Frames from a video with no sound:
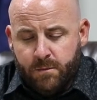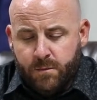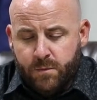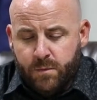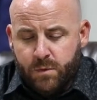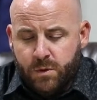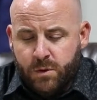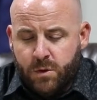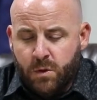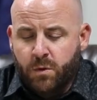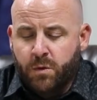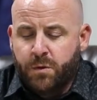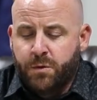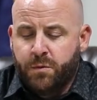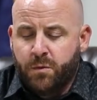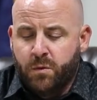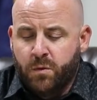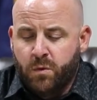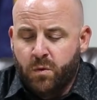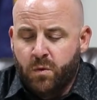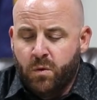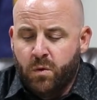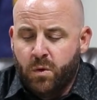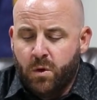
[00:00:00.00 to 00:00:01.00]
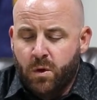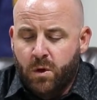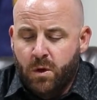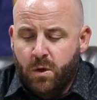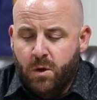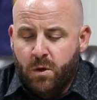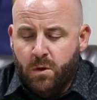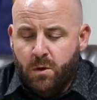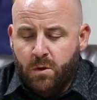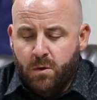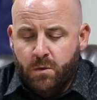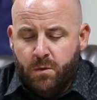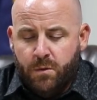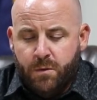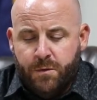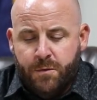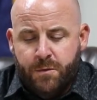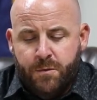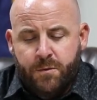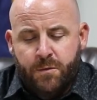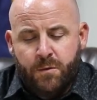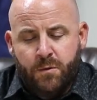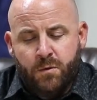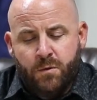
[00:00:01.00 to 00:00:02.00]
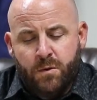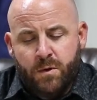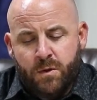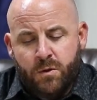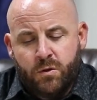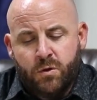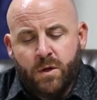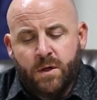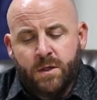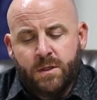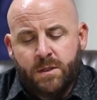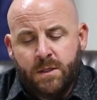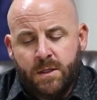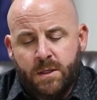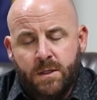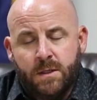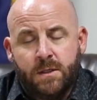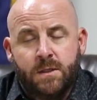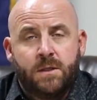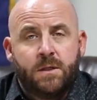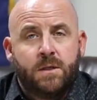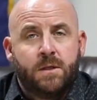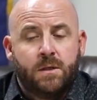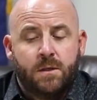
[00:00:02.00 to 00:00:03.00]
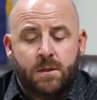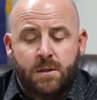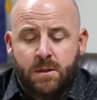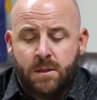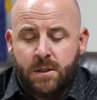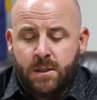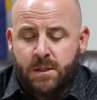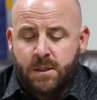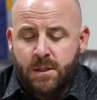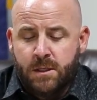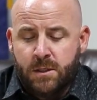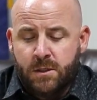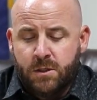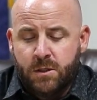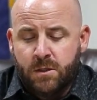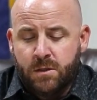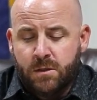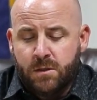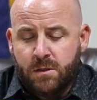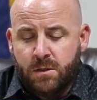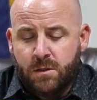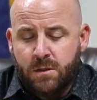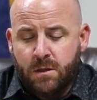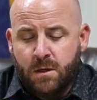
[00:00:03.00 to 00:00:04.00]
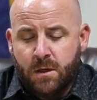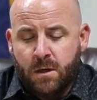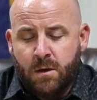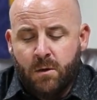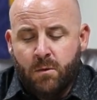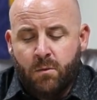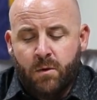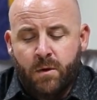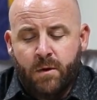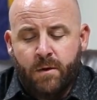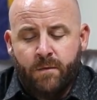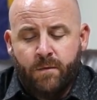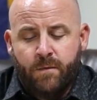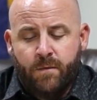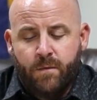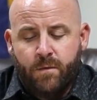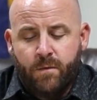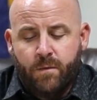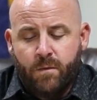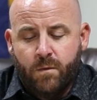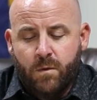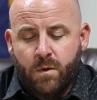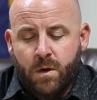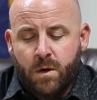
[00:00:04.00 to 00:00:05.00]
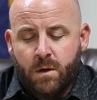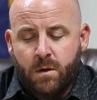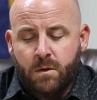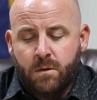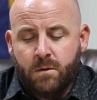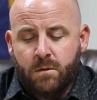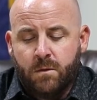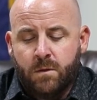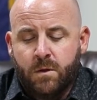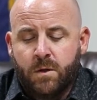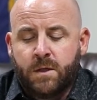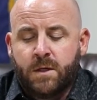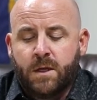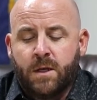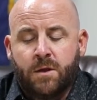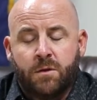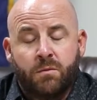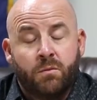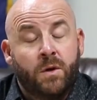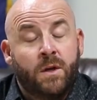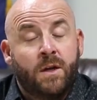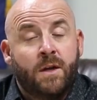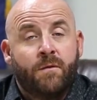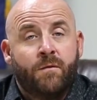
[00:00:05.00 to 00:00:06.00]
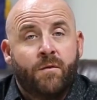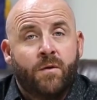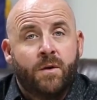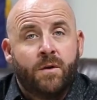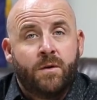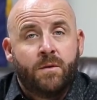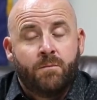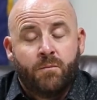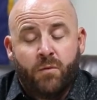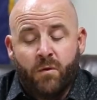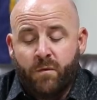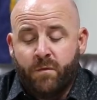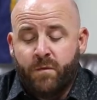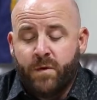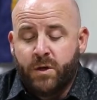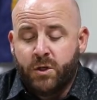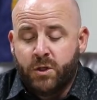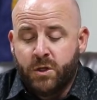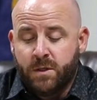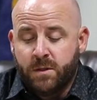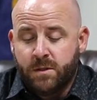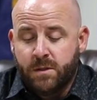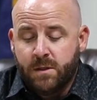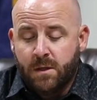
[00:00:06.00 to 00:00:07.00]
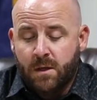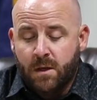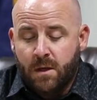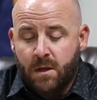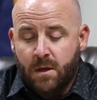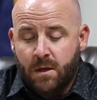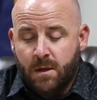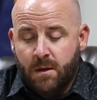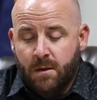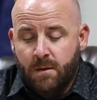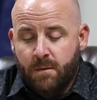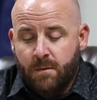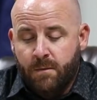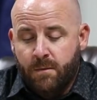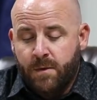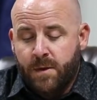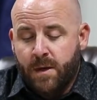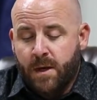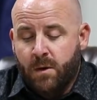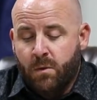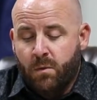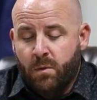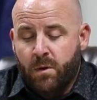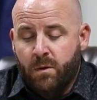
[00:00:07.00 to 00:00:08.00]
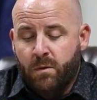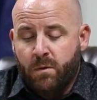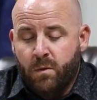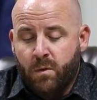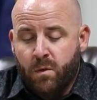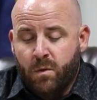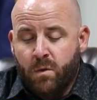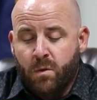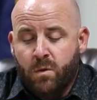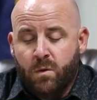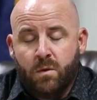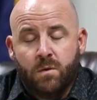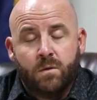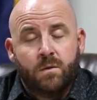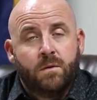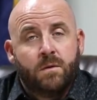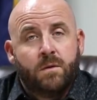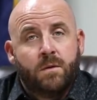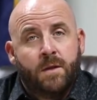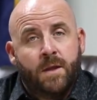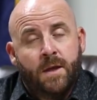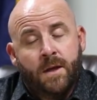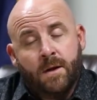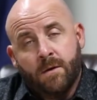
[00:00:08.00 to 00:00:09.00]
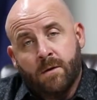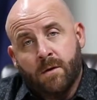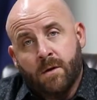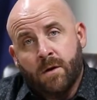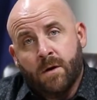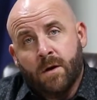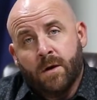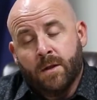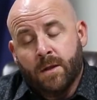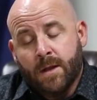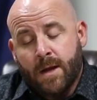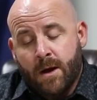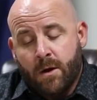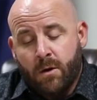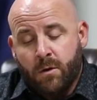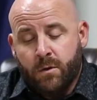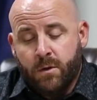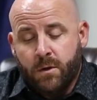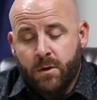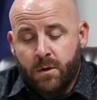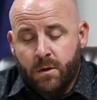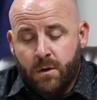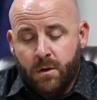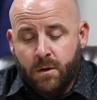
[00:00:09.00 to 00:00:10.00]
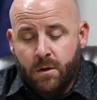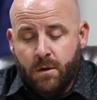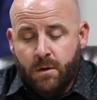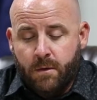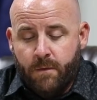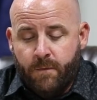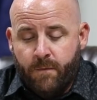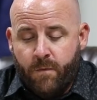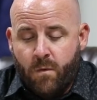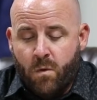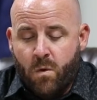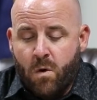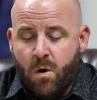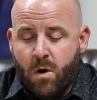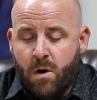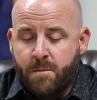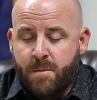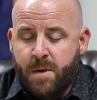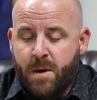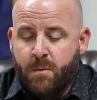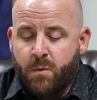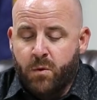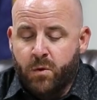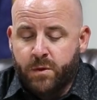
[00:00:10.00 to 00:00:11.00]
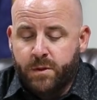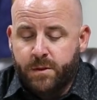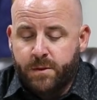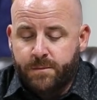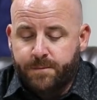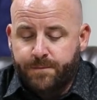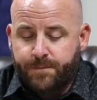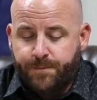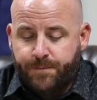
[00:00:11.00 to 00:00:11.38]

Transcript: So through the trustees' decisions, we've looked at 3 different provisions that are allowed for our members.